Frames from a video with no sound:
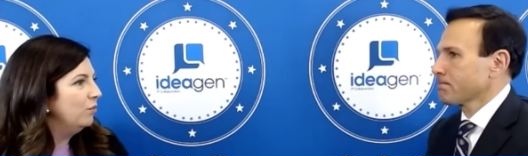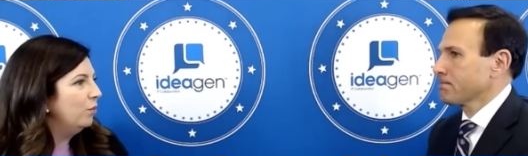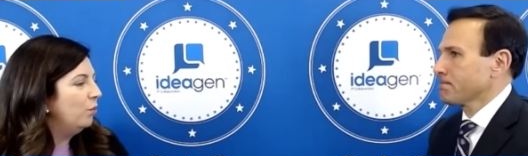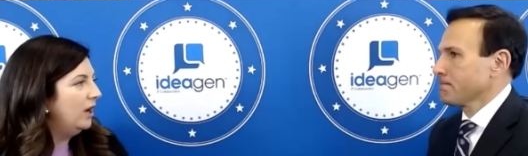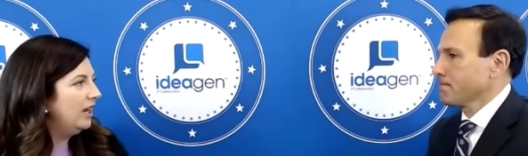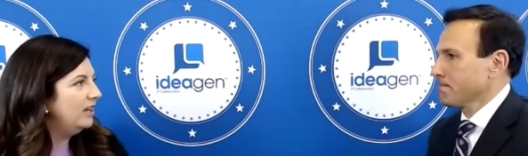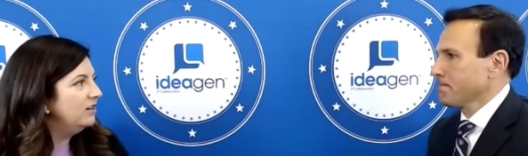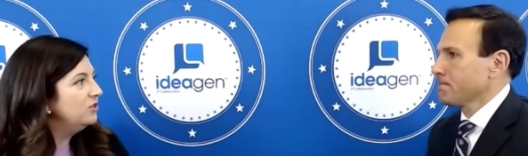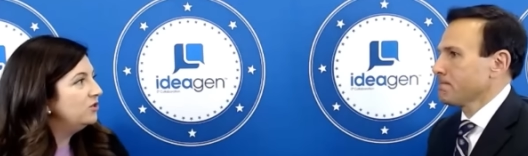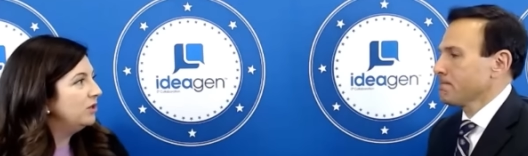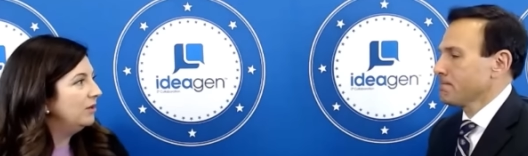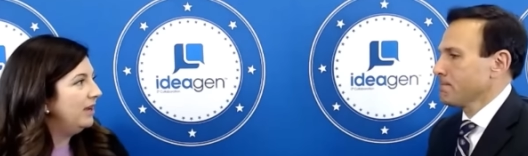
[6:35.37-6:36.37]
Speaker 1: what
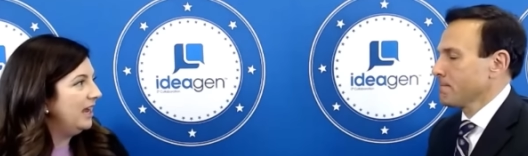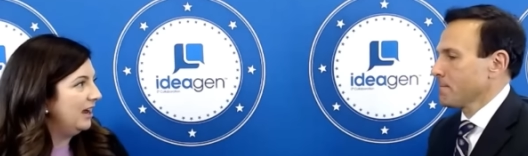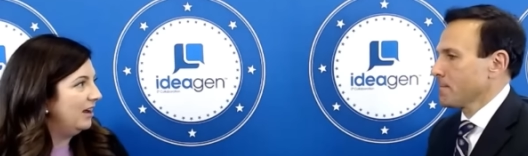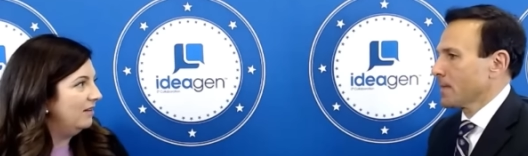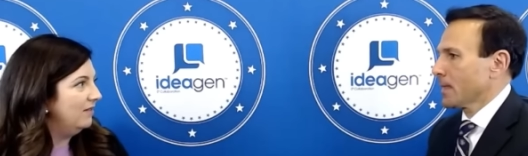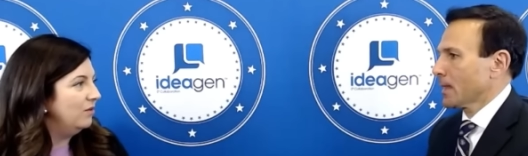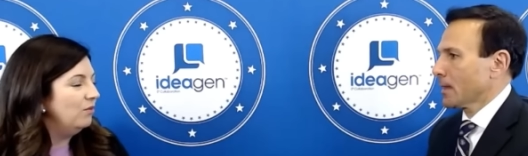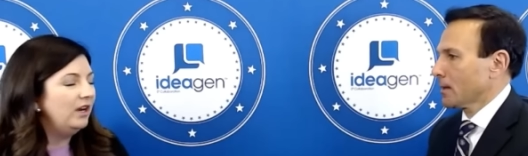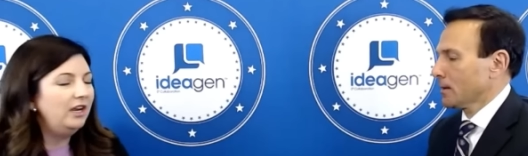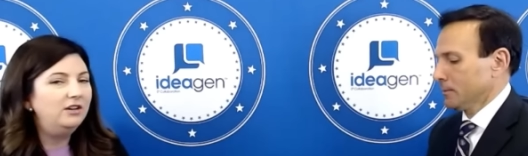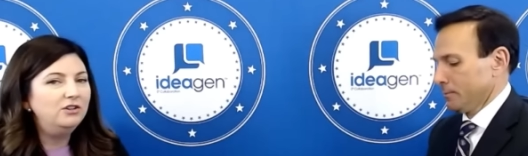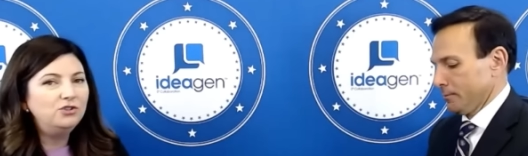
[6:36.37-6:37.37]
industry we have and
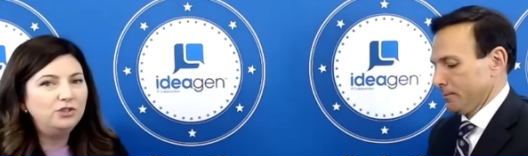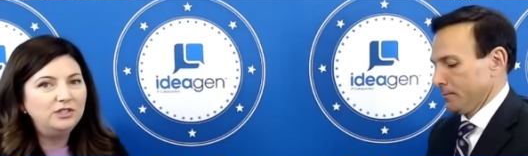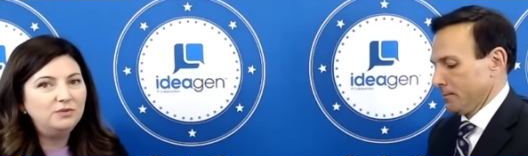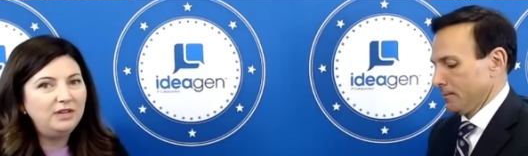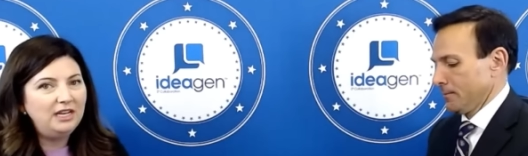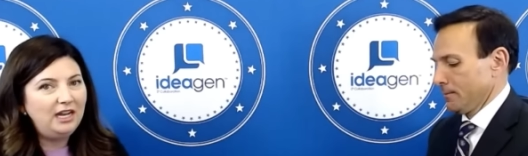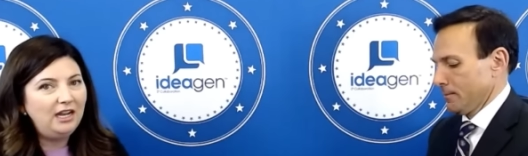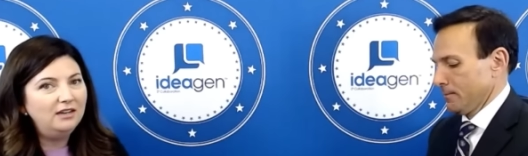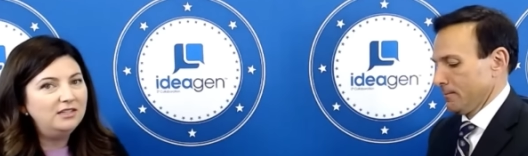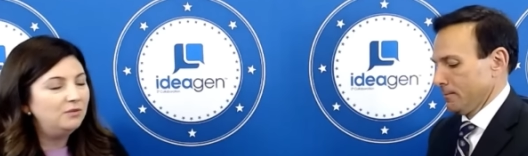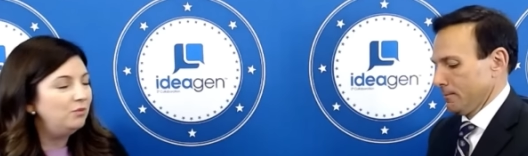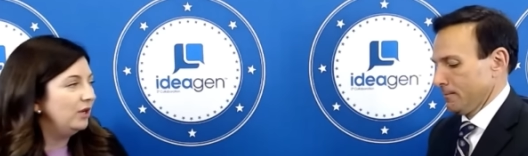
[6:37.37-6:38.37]
what industries we
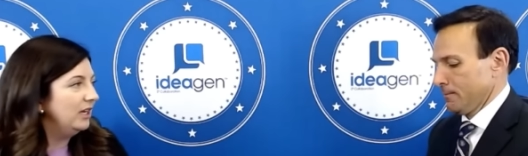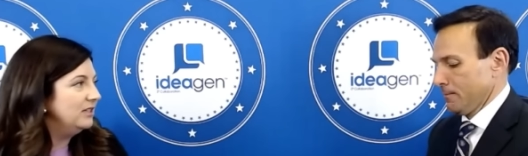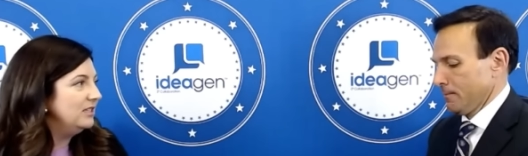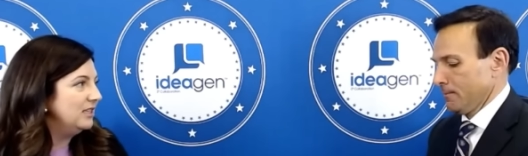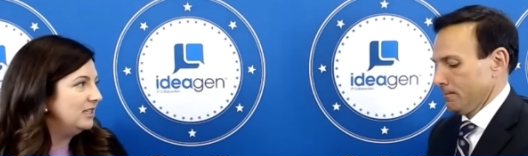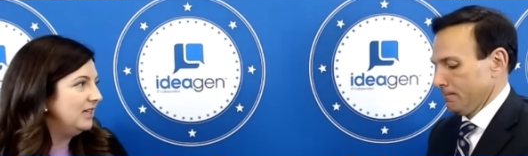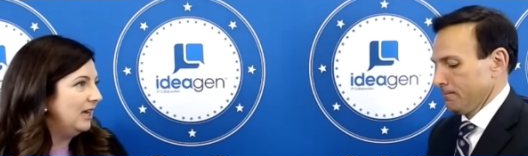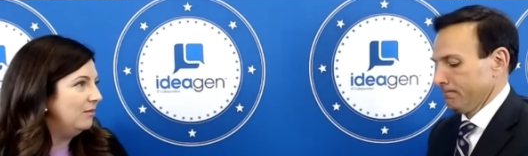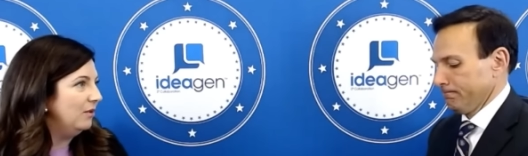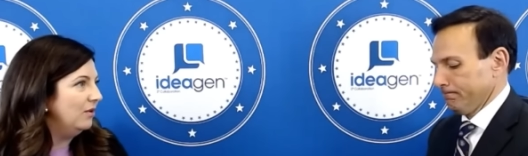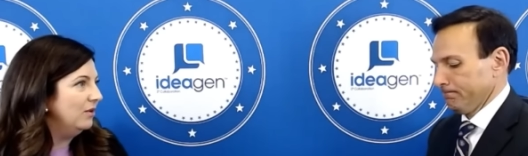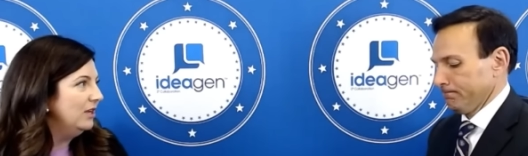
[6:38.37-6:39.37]
need to bring to the
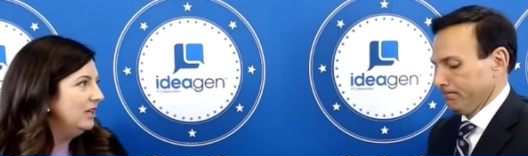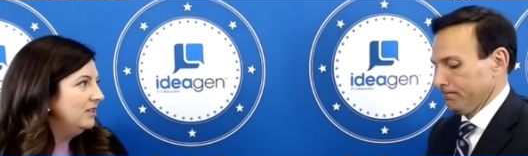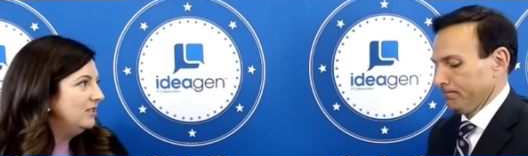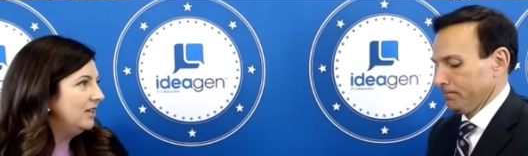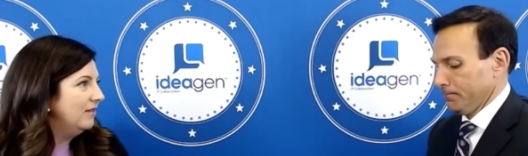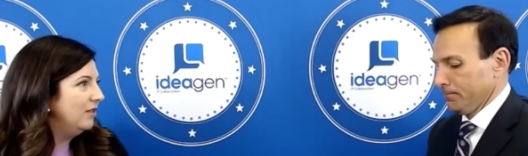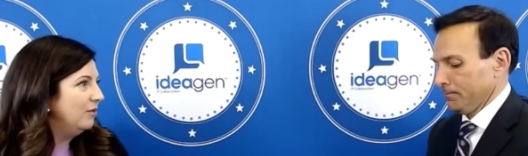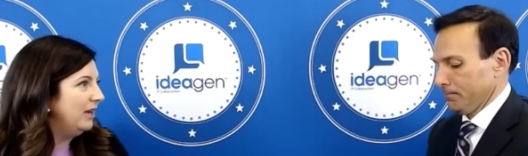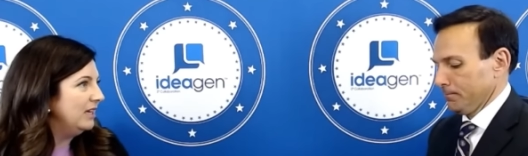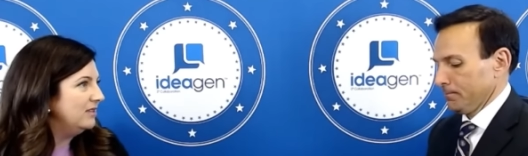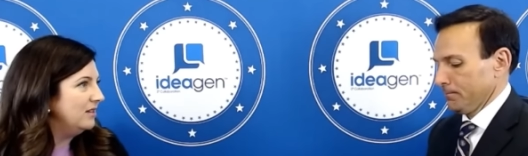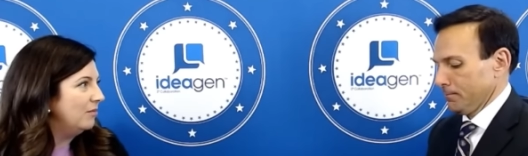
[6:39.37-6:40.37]
table to give the
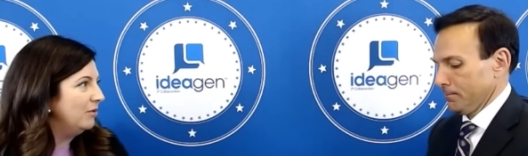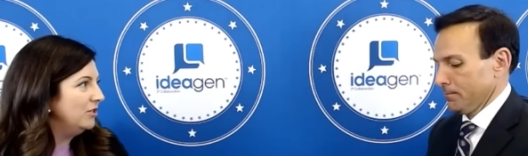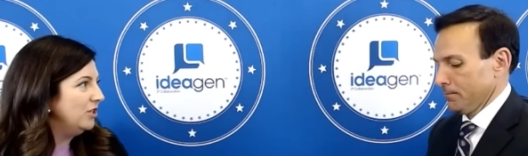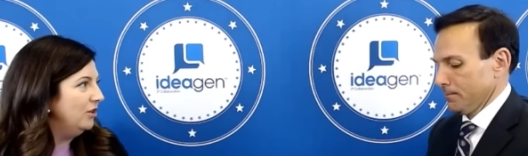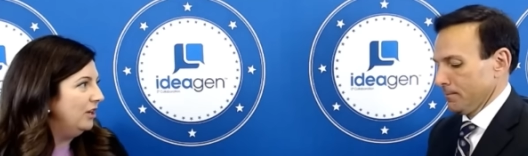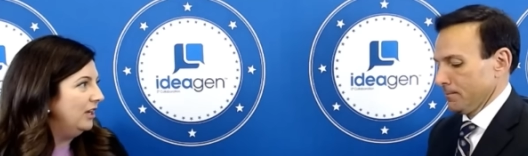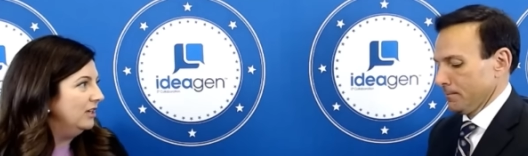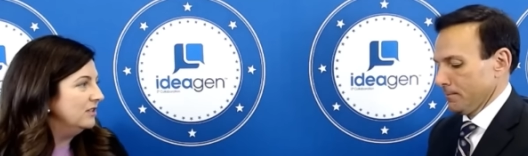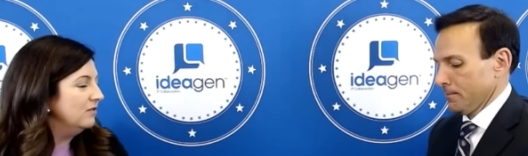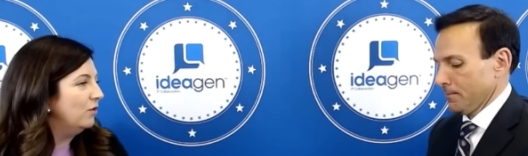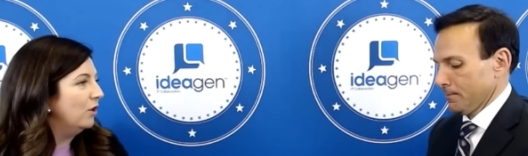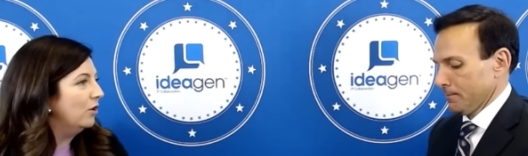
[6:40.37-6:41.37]
best
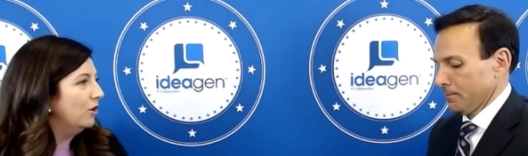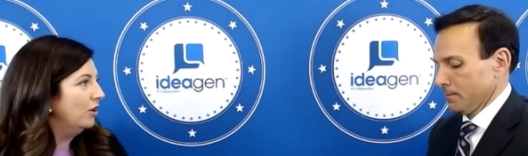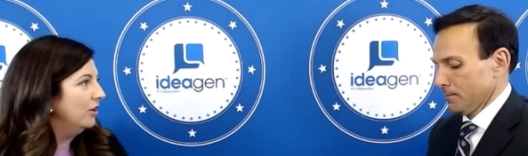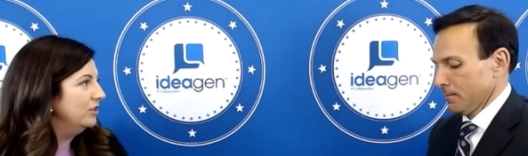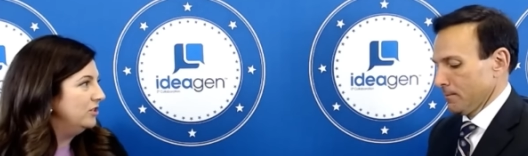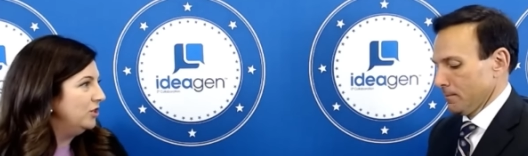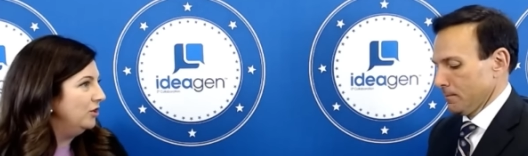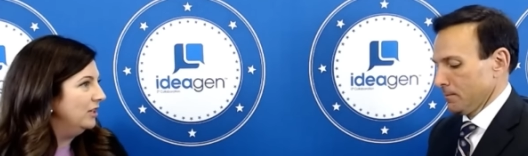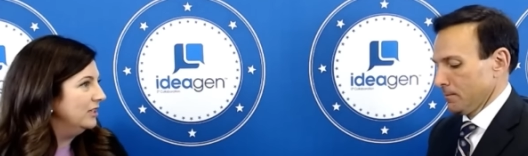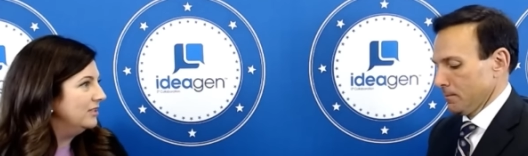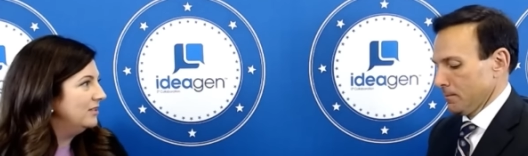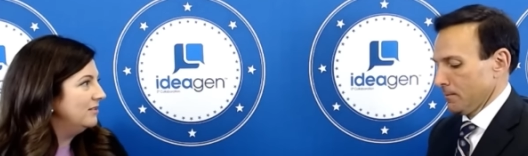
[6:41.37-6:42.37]
opportunities for current
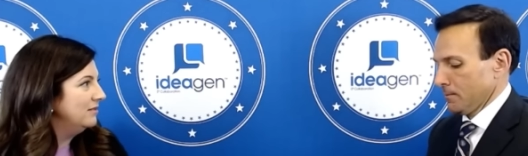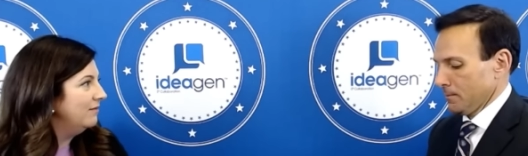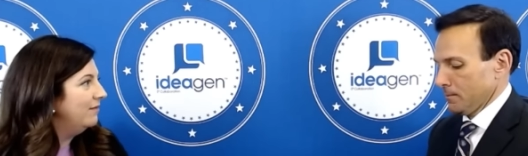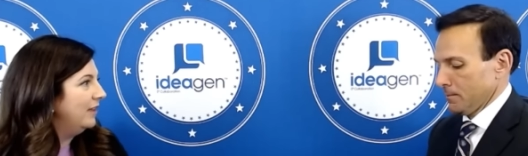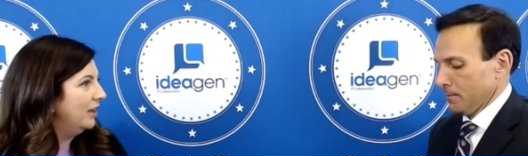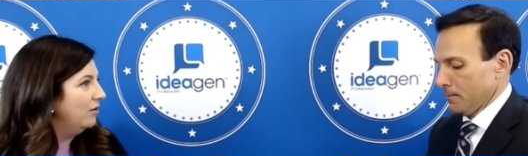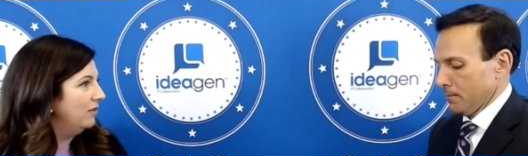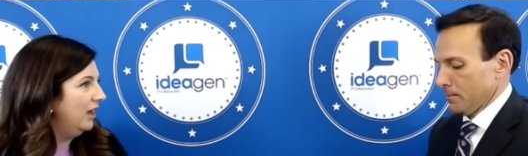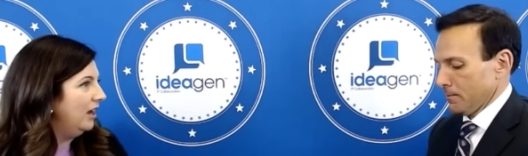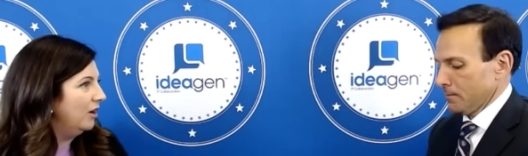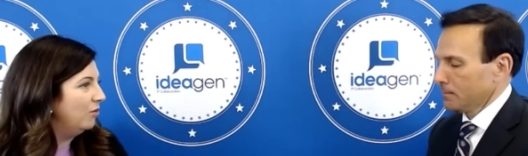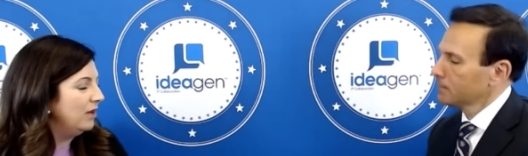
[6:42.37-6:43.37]
students that are
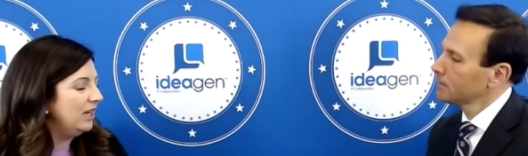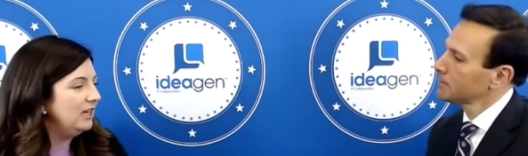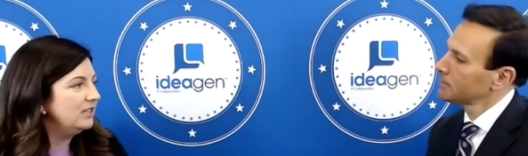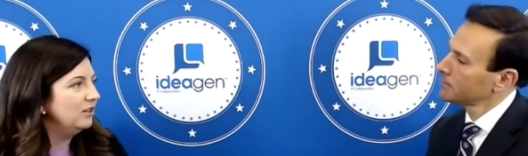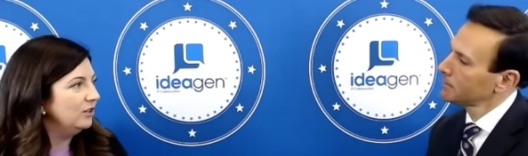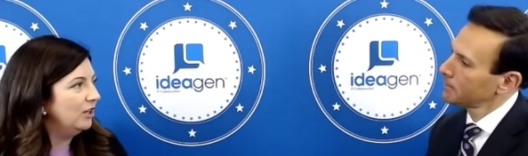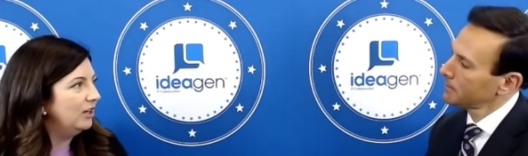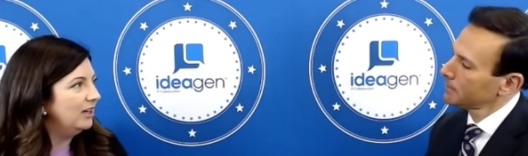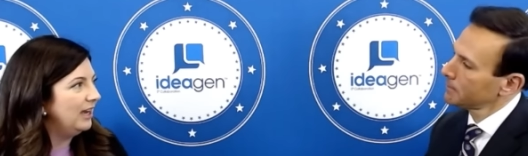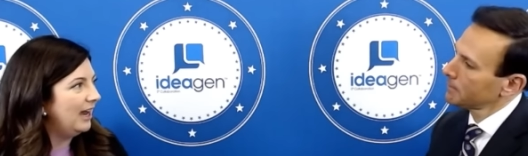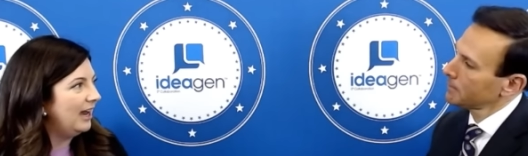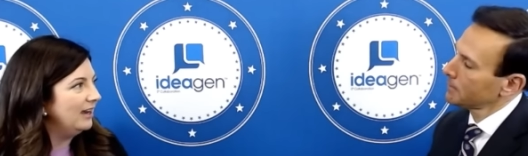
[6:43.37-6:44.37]
there. We need to look
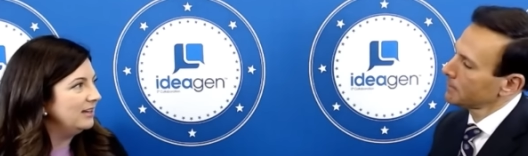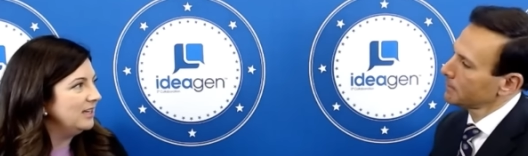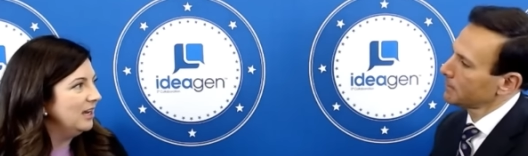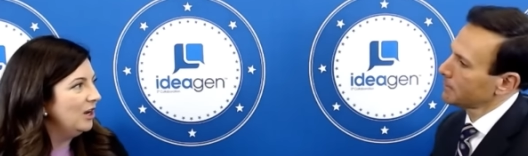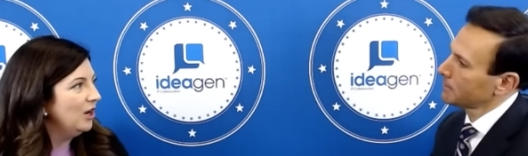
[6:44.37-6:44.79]
at